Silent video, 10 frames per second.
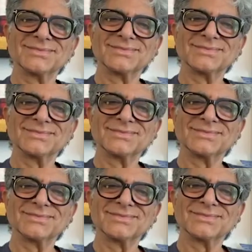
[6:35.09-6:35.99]

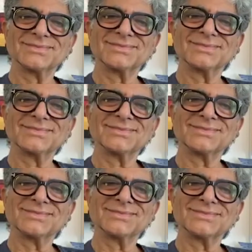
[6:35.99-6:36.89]

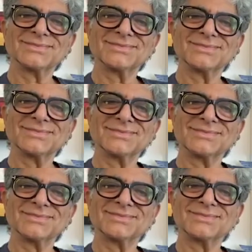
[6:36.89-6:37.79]

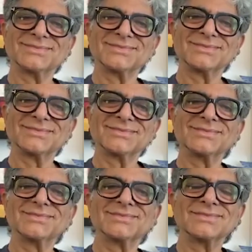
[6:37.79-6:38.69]

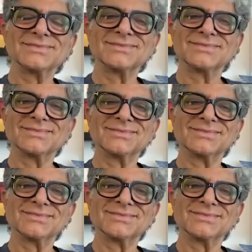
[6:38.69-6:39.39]
[no speech]